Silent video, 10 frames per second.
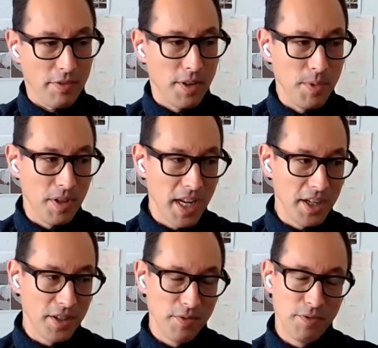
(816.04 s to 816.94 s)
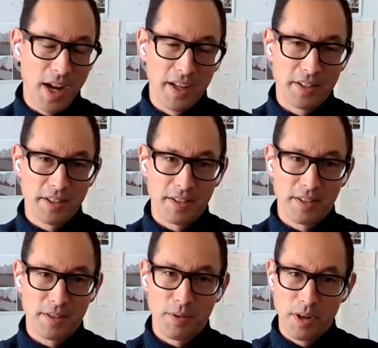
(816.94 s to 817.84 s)
communication, file
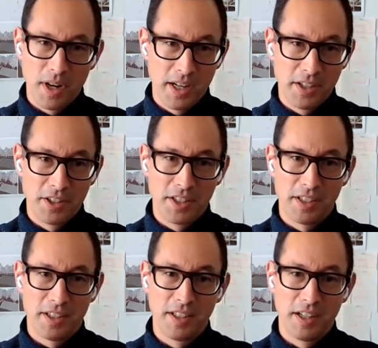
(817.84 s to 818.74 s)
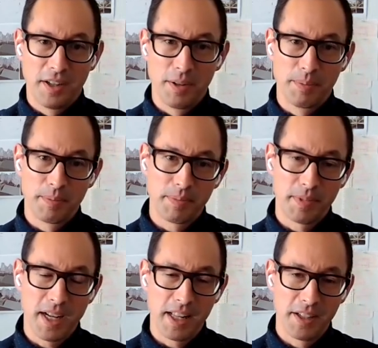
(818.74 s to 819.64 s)
storage,
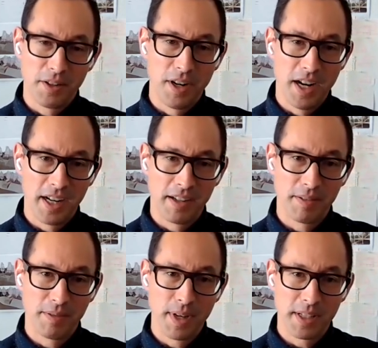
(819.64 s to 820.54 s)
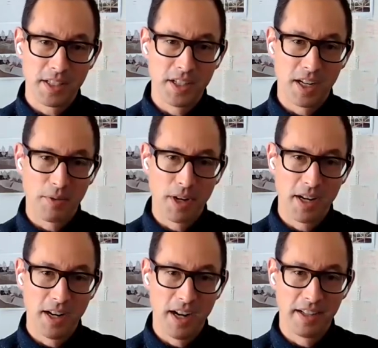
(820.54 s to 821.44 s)
calendaring, messaging,
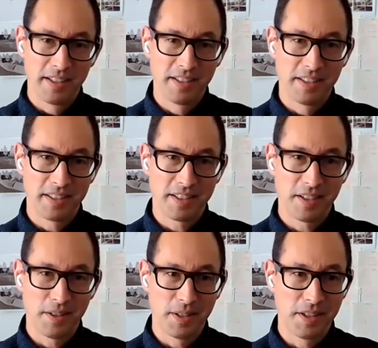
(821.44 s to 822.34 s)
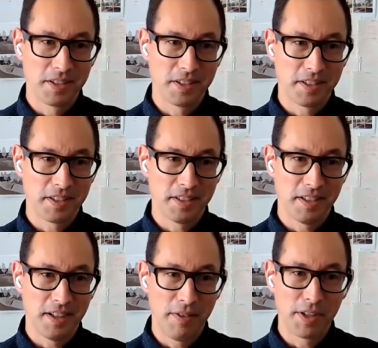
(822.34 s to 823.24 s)
whatnot. So there's
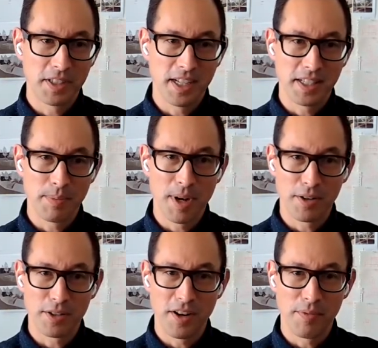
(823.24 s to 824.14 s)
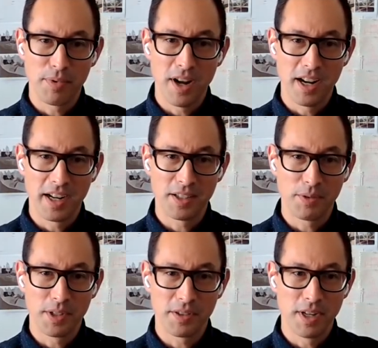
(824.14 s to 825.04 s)
obviously it's a Microsoft product. It
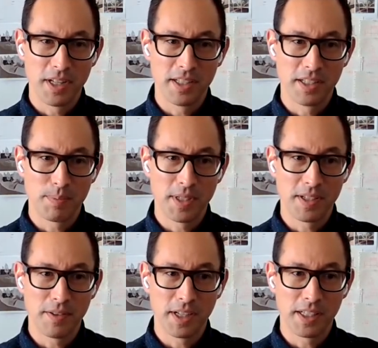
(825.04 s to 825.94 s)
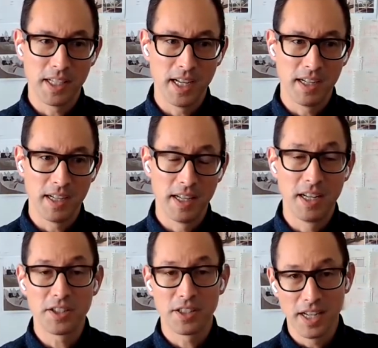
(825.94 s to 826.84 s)
wasn't written specifically
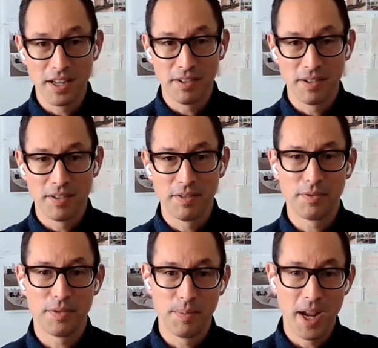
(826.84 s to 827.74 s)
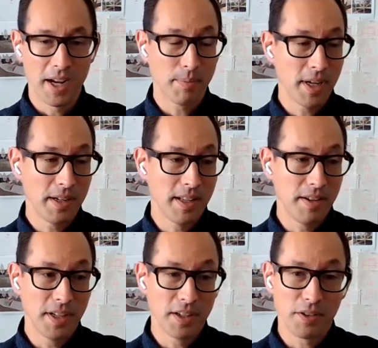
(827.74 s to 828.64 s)
initially for Mac, but
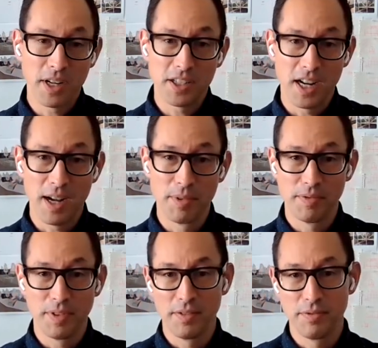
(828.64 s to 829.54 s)
they've done a great job of